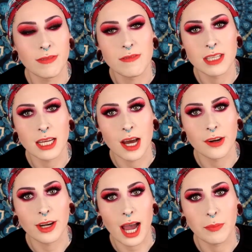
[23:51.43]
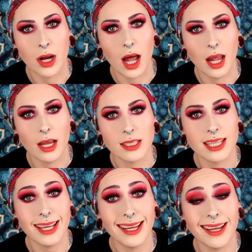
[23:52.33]
1,500 eye products
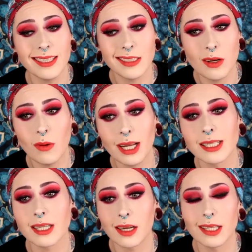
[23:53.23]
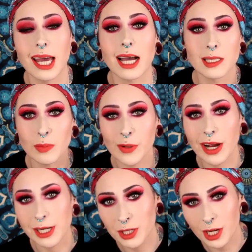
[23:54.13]
and I don't wanna start the
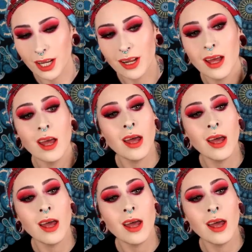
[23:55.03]
expiration